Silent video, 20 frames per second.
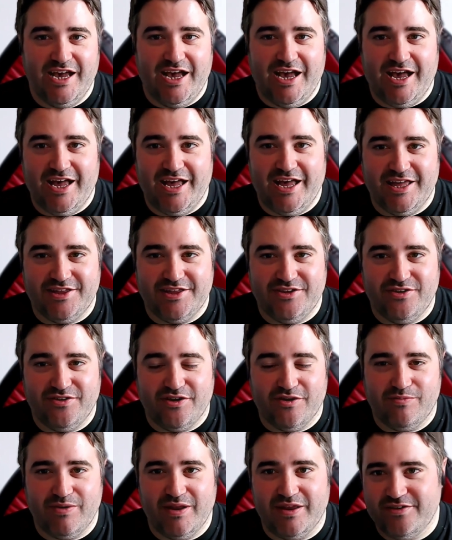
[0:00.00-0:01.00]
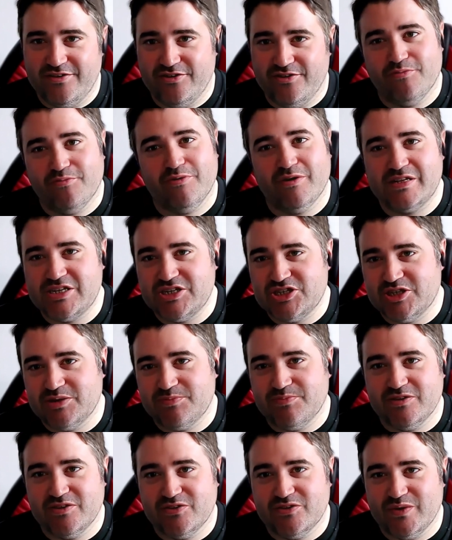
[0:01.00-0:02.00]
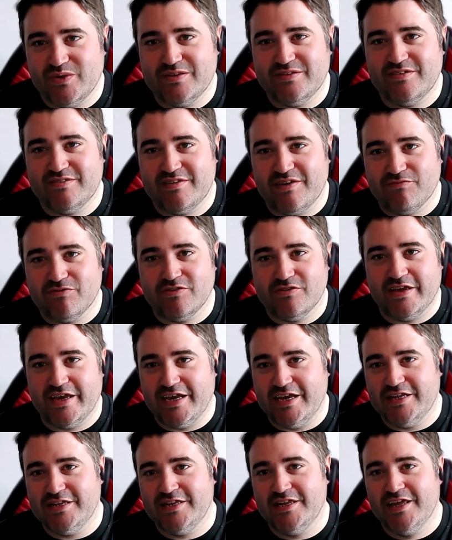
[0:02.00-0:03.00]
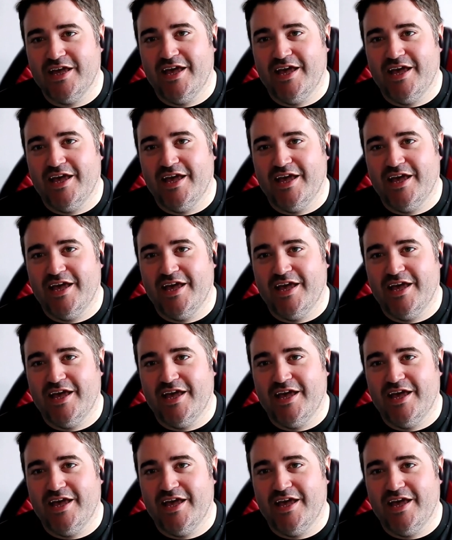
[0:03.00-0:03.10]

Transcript: and you completed your apprenticeship in 2017,